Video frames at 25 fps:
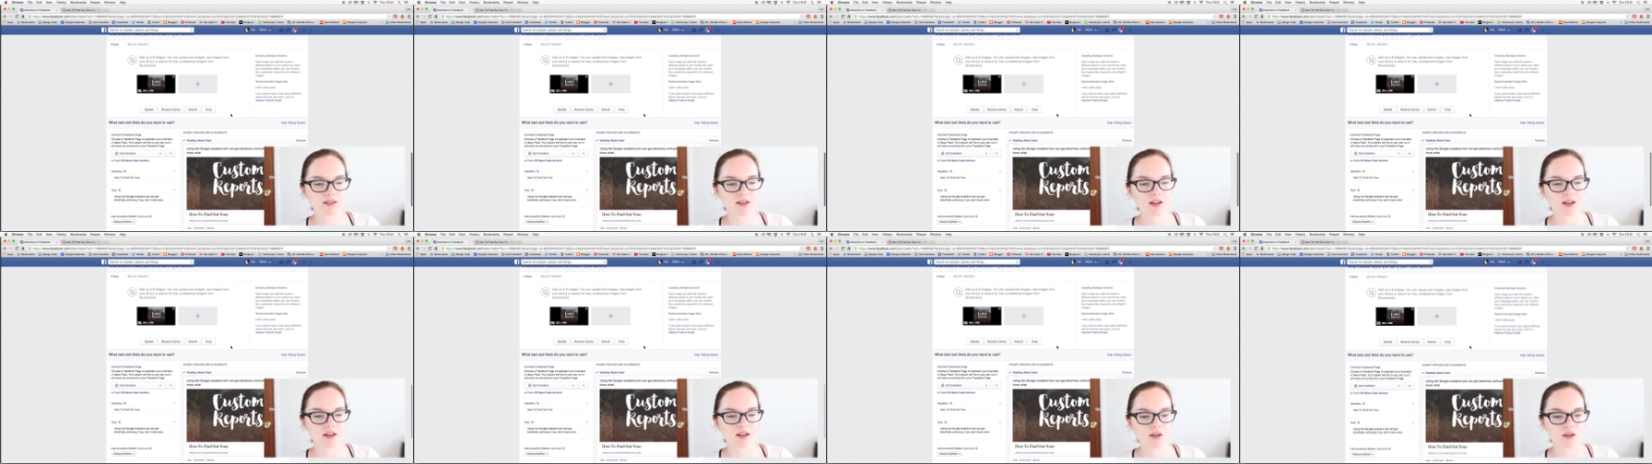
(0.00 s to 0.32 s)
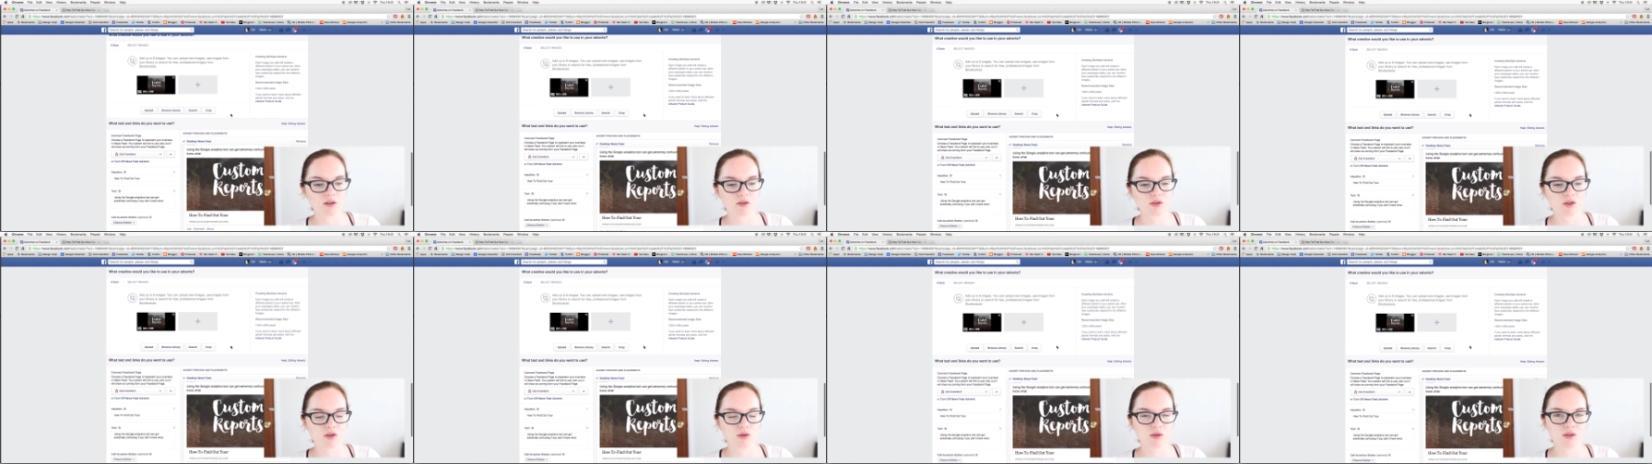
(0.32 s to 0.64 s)
and
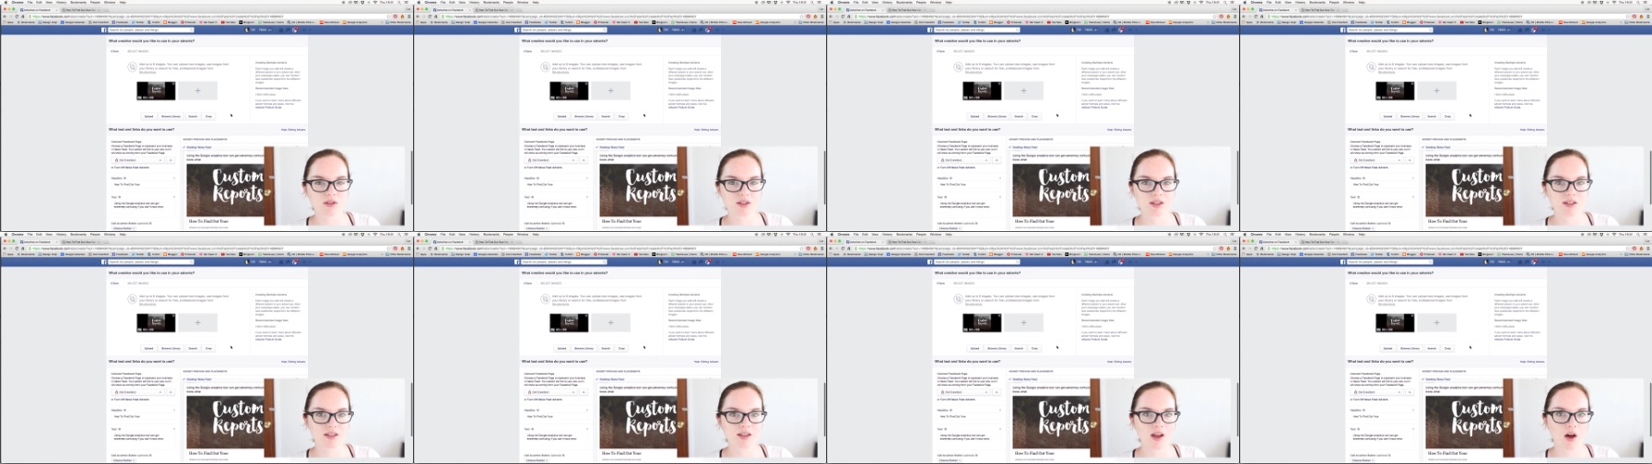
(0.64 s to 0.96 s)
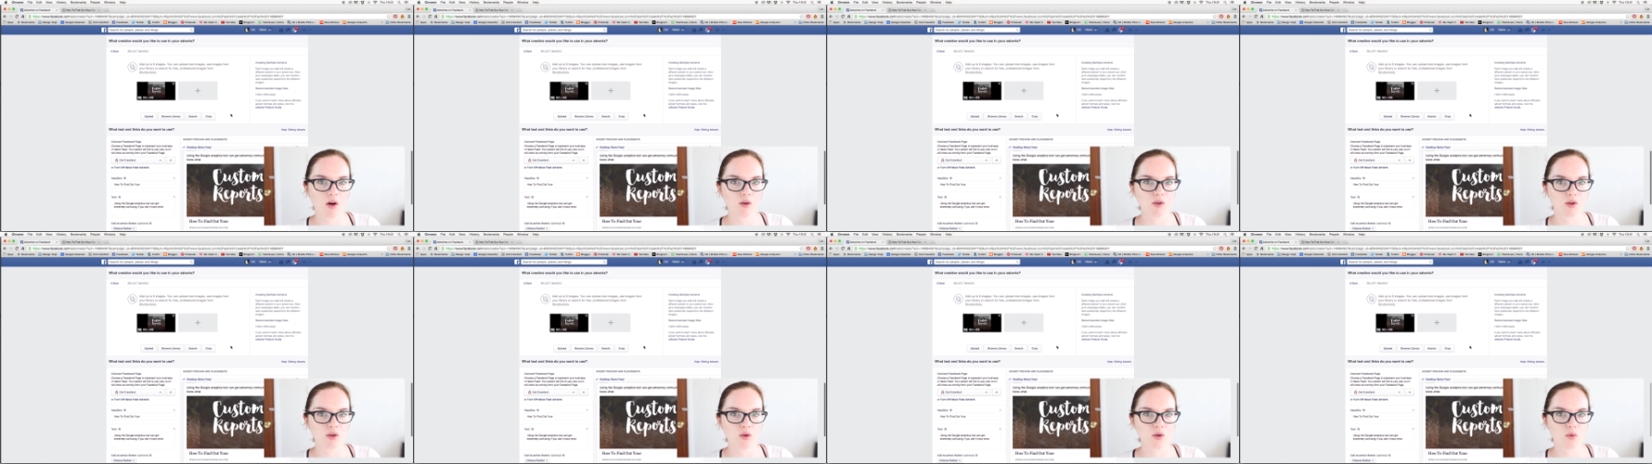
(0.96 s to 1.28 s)
it'll usually
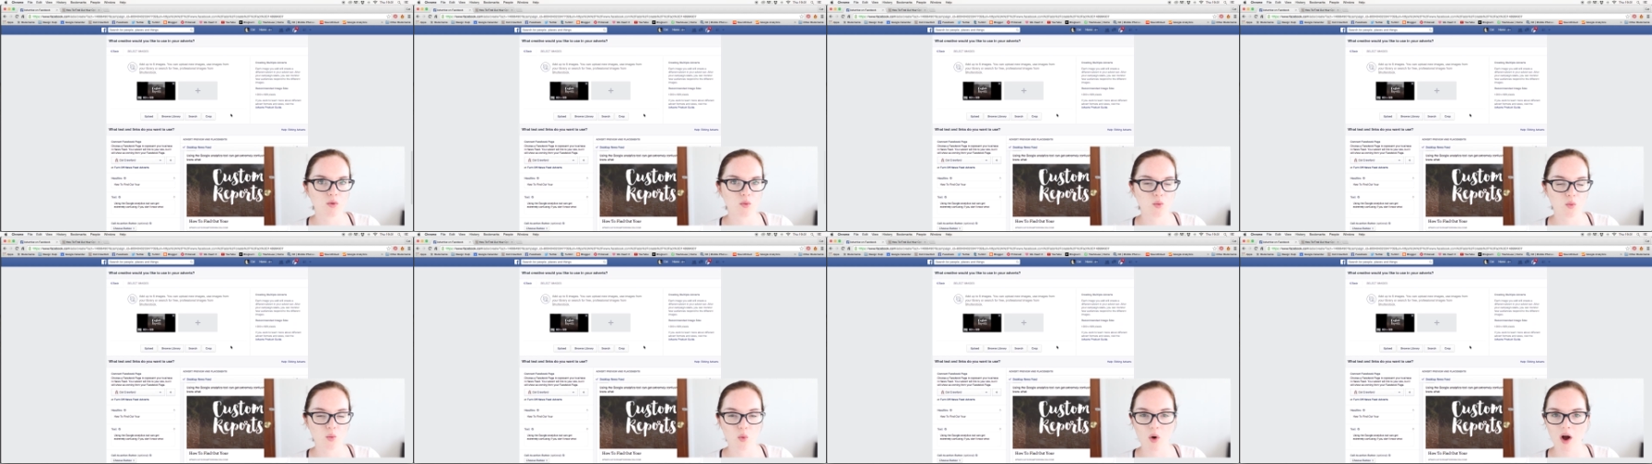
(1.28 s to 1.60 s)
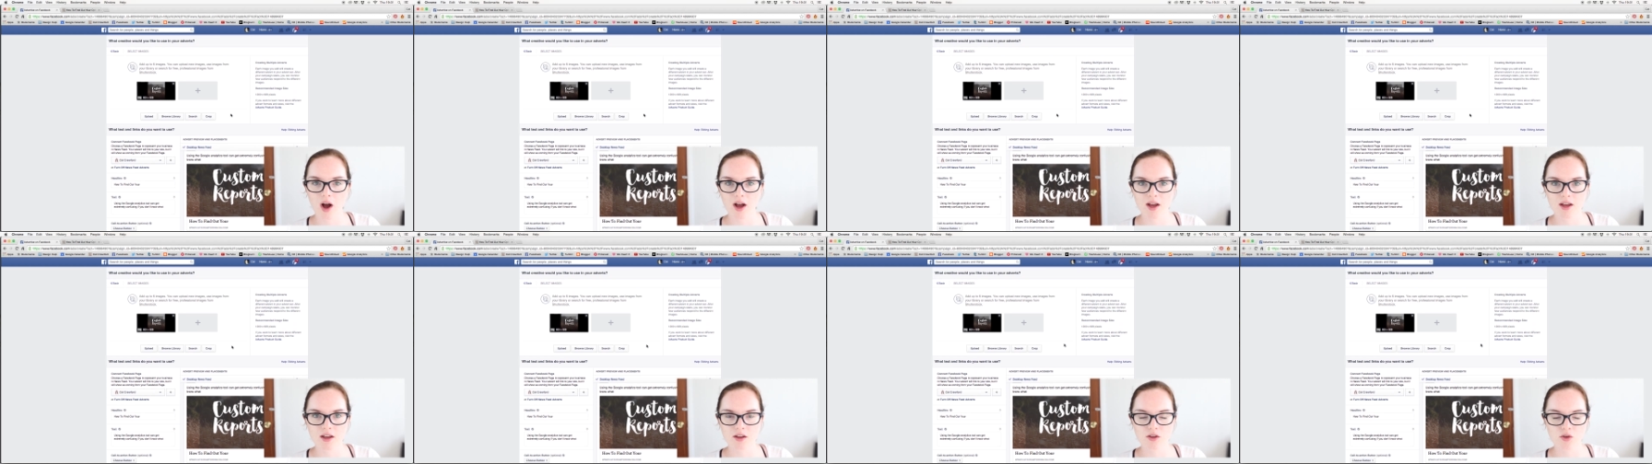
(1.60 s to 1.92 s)
tell you
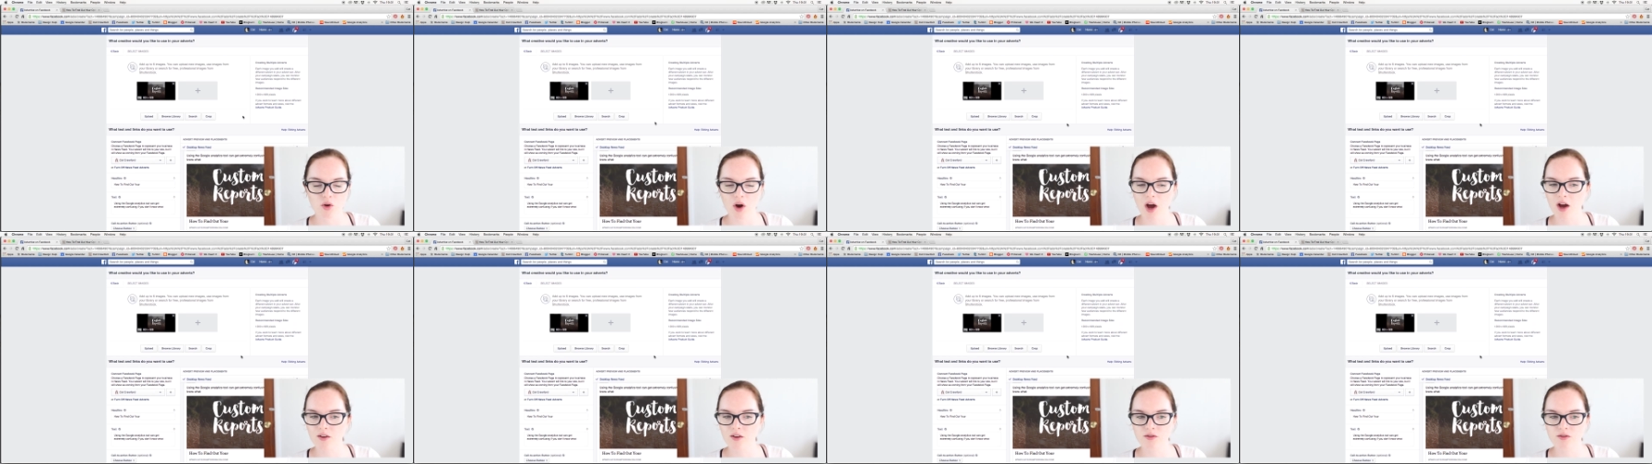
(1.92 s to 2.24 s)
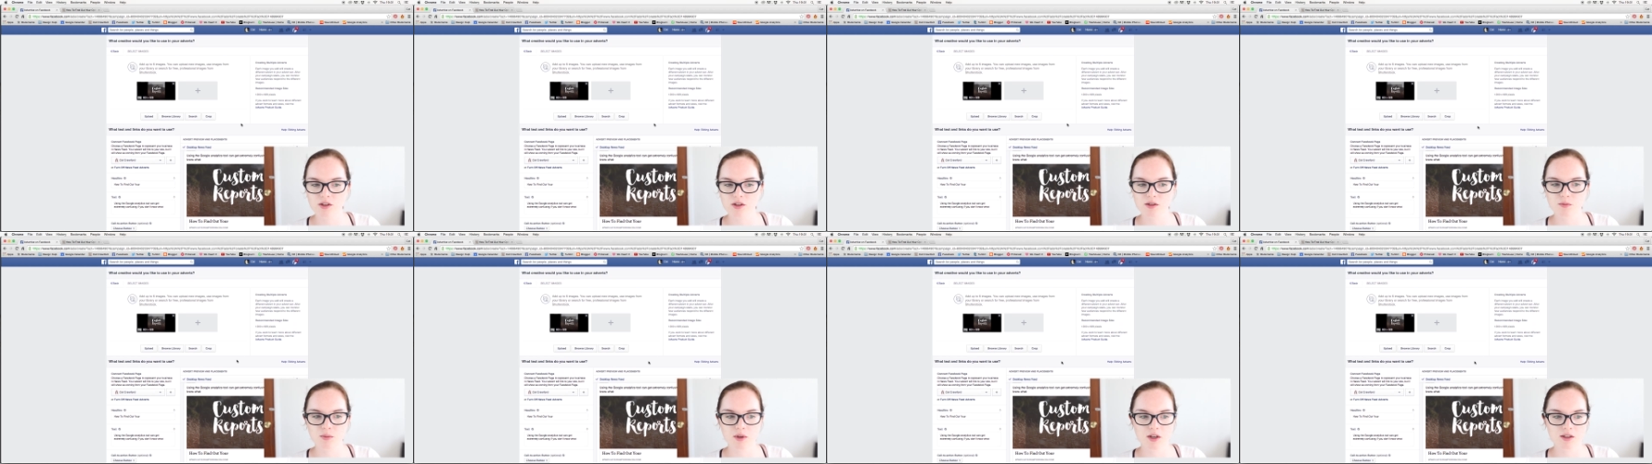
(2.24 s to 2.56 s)
why your
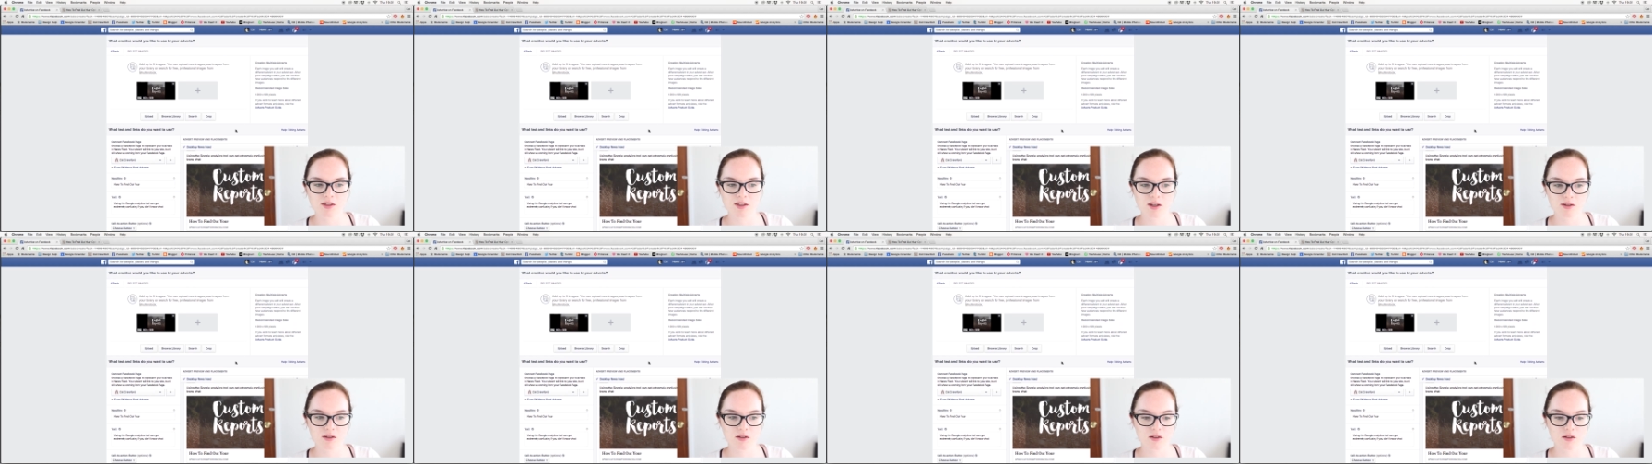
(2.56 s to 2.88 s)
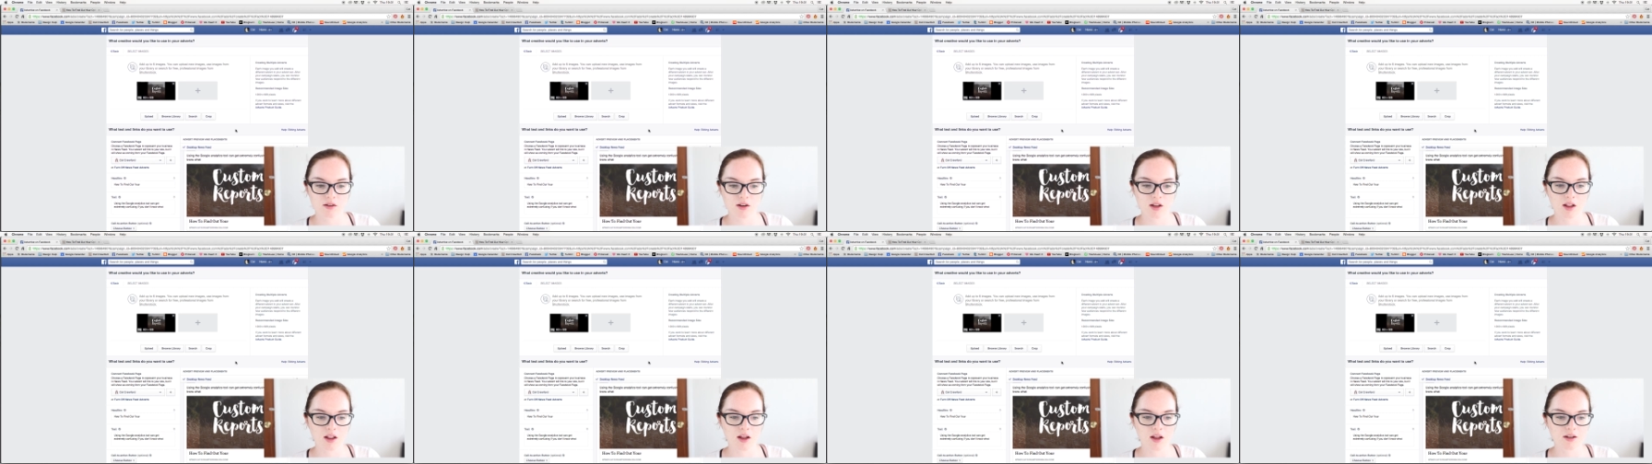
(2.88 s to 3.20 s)
advert's been accepted or
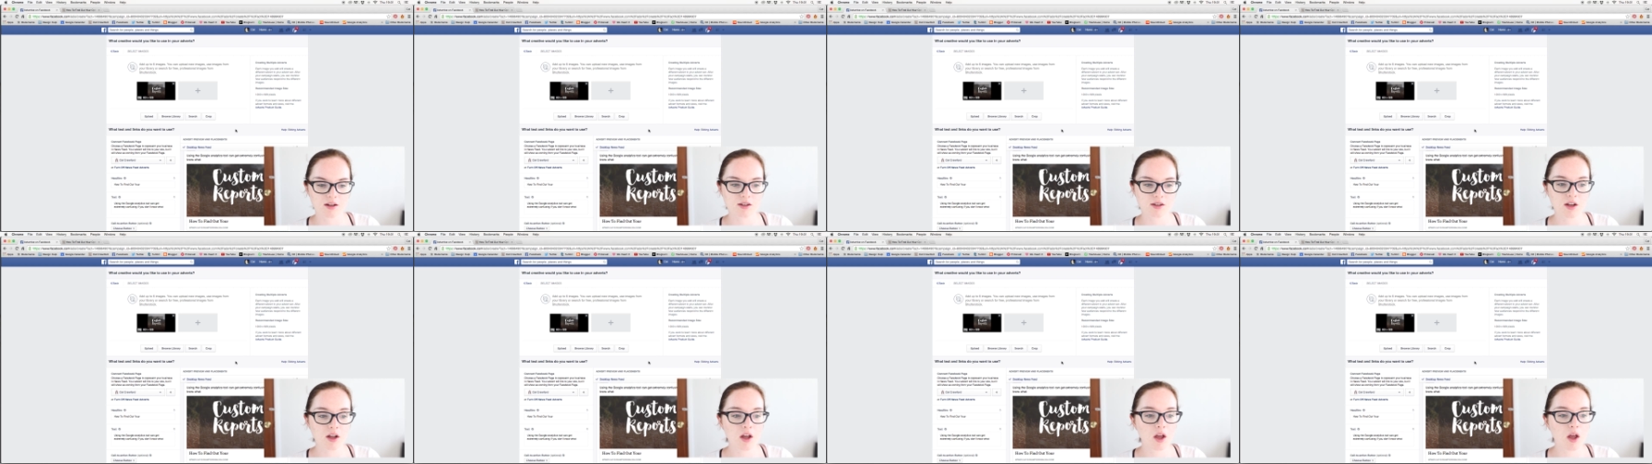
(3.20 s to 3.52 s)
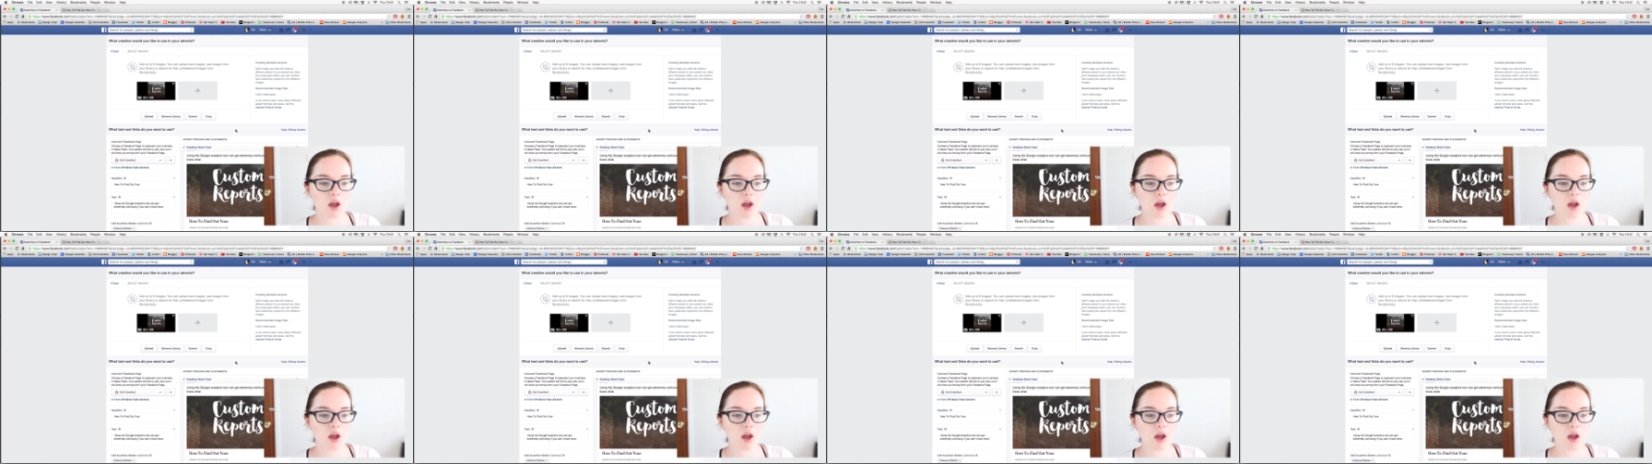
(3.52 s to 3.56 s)
declined,